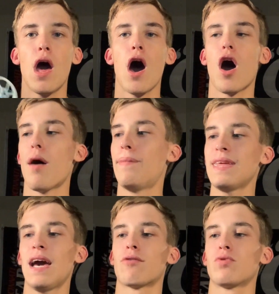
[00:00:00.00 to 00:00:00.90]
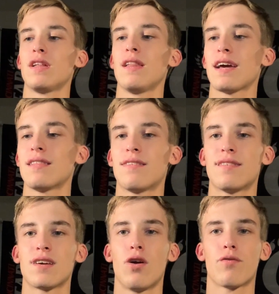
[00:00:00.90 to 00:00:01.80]
But yeah, really liking this
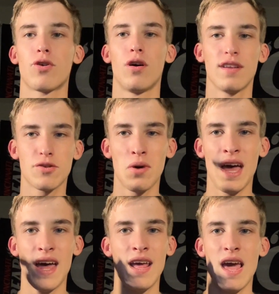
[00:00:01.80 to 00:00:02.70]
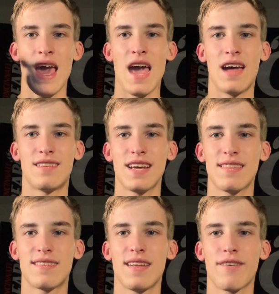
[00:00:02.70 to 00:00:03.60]
thing overall. Let's go ahead and take
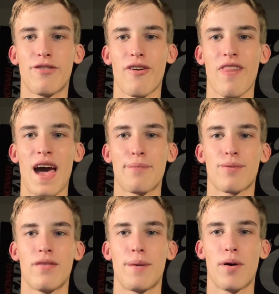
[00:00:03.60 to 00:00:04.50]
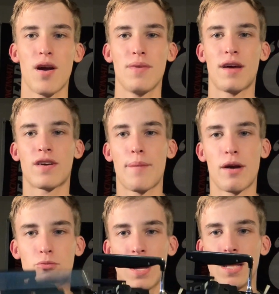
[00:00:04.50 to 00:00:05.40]
this thing for a lap around the apartment. I've got my
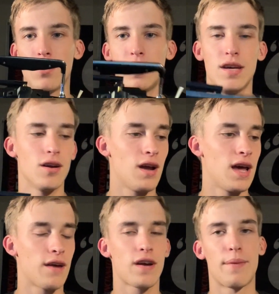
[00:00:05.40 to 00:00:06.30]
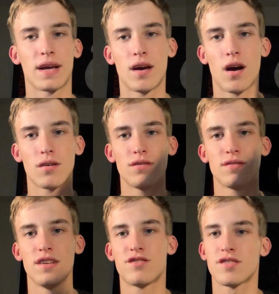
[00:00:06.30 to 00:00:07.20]
radio here and I've got my goggles.
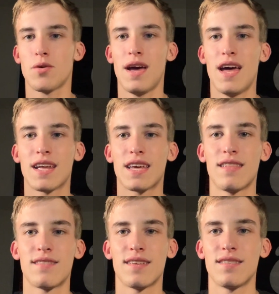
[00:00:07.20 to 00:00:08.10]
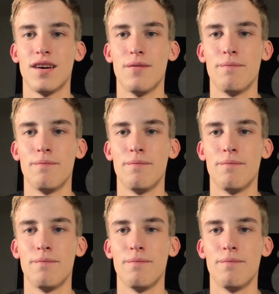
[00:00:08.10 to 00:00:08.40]
Let's just go ahead and get this thing done.